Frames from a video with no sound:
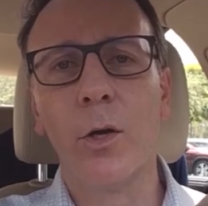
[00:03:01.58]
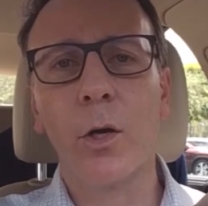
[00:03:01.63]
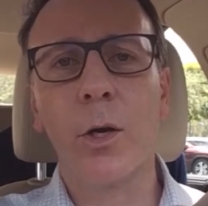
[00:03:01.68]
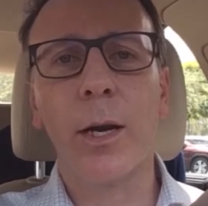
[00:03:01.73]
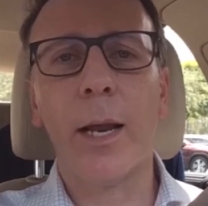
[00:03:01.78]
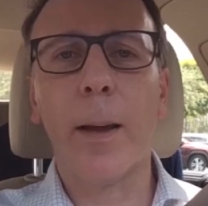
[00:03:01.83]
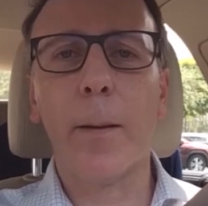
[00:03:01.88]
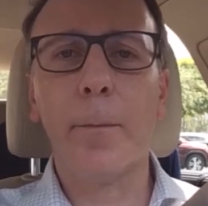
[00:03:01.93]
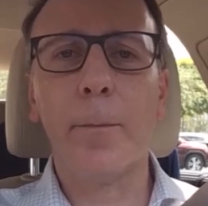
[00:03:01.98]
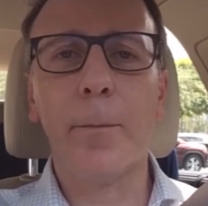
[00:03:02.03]
you're
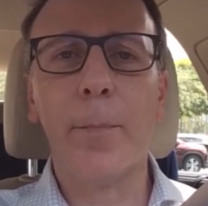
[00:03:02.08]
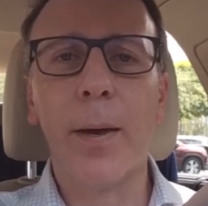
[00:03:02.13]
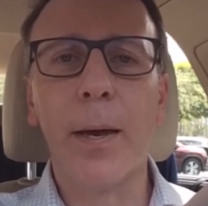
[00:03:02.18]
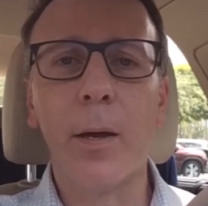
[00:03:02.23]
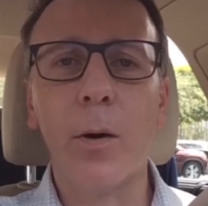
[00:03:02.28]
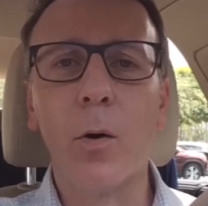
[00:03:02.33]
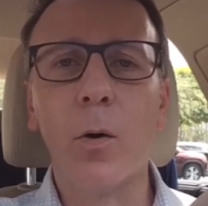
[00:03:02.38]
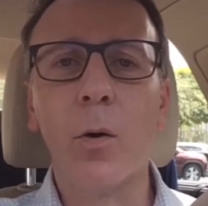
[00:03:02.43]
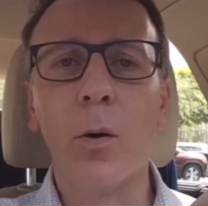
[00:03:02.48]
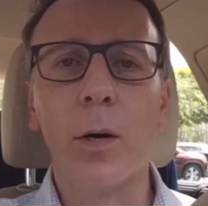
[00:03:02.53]
going to have
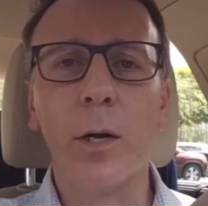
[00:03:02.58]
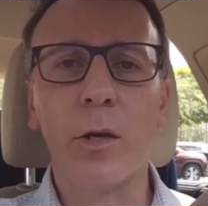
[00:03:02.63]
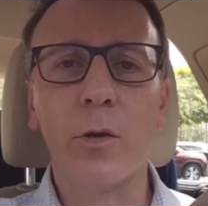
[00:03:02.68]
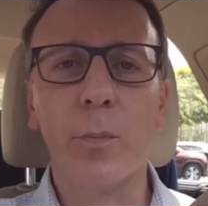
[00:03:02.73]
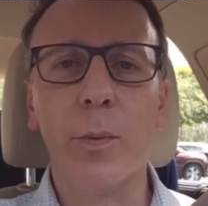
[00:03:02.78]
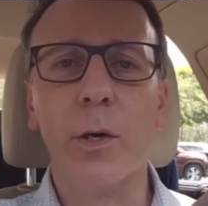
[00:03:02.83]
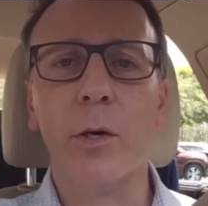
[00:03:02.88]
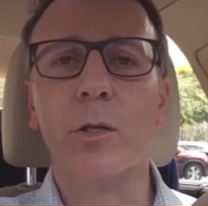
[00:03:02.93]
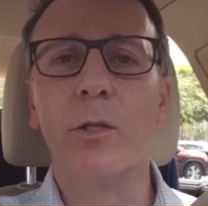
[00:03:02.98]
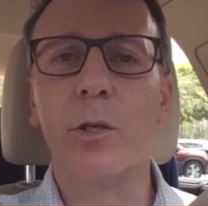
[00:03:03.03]
better
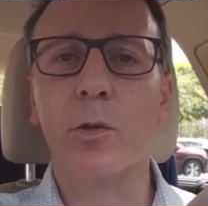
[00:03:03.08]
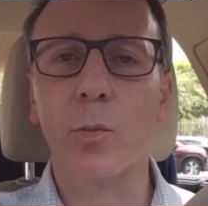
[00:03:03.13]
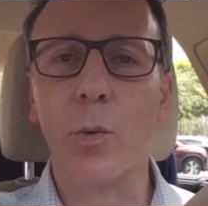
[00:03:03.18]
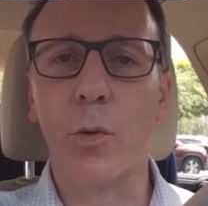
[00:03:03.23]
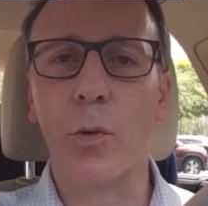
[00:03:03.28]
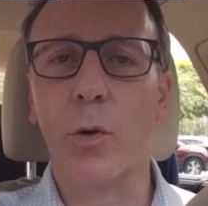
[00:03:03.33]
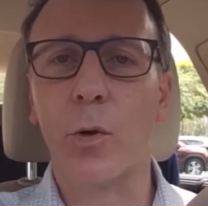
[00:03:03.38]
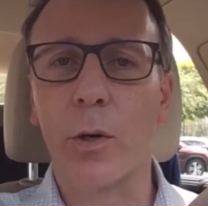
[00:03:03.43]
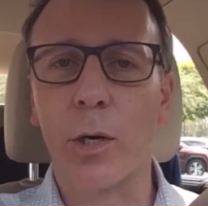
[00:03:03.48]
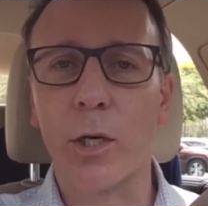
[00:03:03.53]
experiences
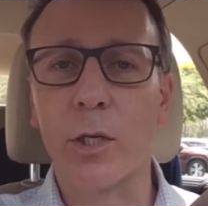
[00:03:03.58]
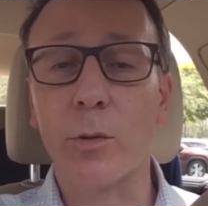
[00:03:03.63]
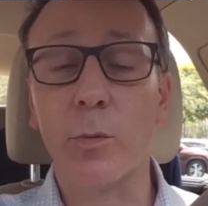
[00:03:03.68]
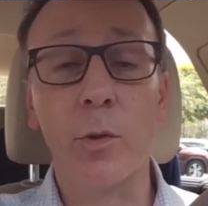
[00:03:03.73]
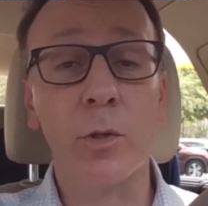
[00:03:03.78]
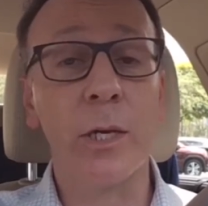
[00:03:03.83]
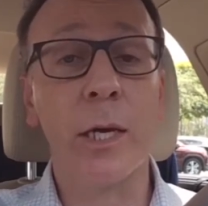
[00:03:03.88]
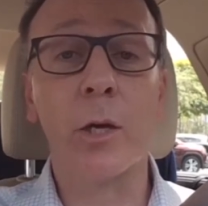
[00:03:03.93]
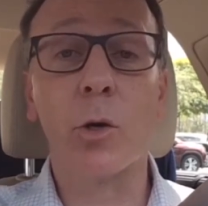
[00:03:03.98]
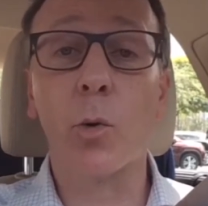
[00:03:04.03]
with your
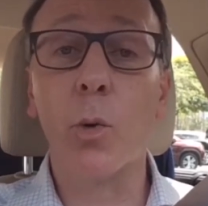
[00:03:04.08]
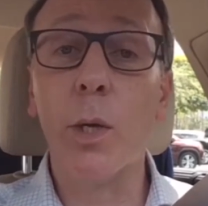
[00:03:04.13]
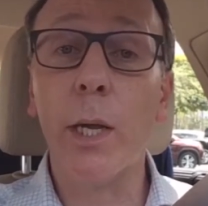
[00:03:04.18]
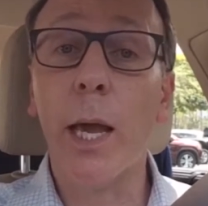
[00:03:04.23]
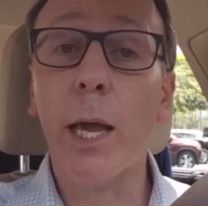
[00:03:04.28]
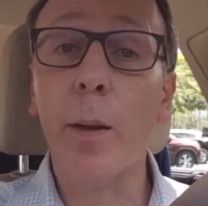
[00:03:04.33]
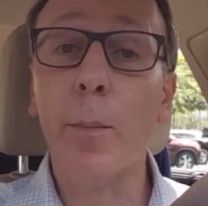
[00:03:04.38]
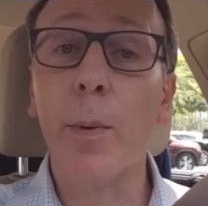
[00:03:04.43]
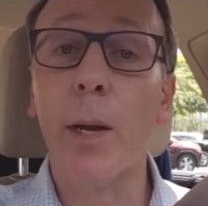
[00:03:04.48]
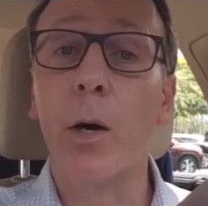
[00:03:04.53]
customers and
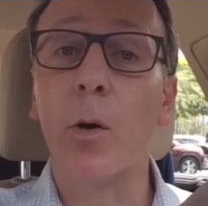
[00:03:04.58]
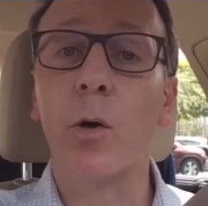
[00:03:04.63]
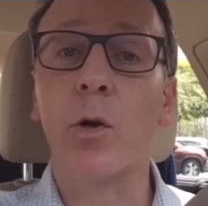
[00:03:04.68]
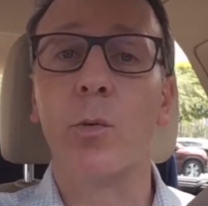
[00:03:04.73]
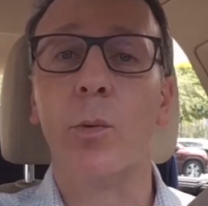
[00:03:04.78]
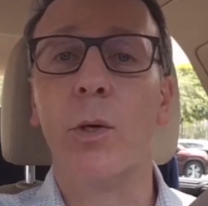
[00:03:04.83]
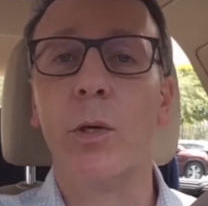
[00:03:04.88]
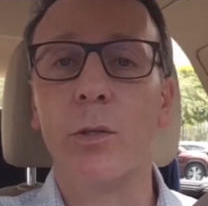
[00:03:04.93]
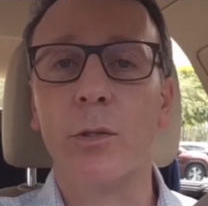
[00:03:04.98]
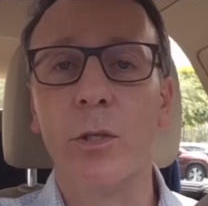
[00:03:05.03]
create better
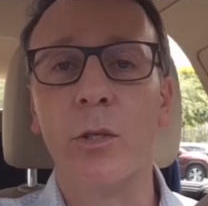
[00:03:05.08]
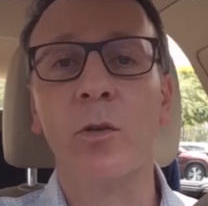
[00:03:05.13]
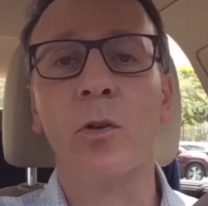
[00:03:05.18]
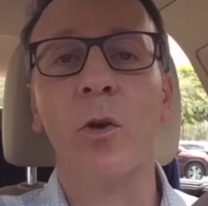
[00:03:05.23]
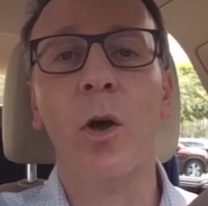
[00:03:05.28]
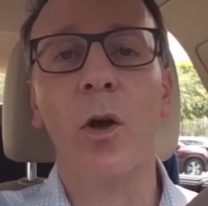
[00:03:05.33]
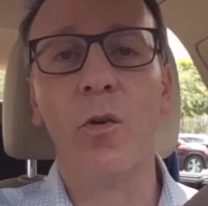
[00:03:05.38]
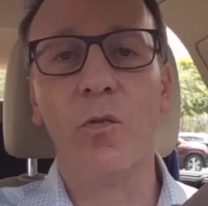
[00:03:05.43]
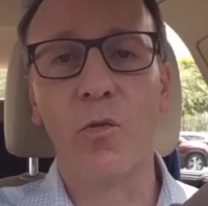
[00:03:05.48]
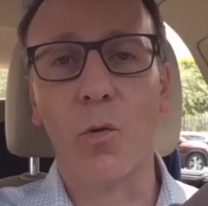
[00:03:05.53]
experiences
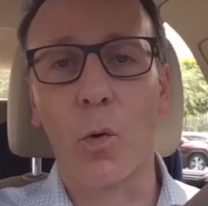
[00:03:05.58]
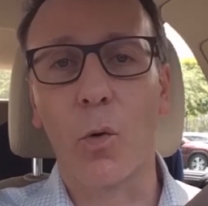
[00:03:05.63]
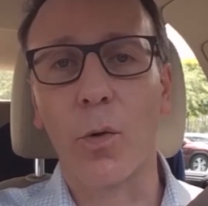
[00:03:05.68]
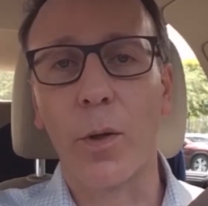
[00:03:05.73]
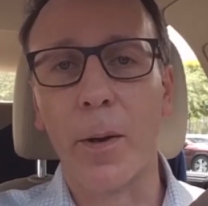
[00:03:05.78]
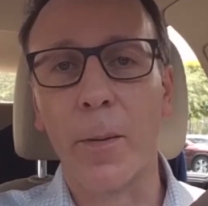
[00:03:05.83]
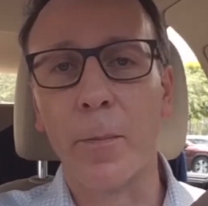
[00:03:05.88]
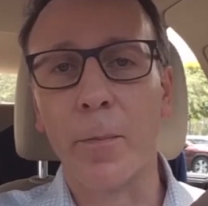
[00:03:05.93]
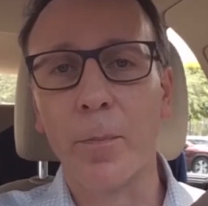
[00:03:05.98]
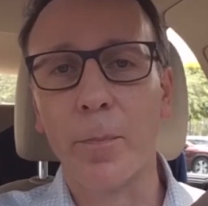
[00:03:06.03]
for
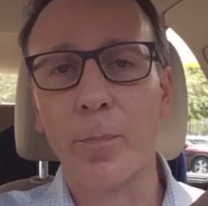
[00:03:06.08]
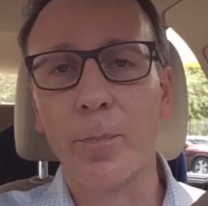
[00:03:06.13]
them.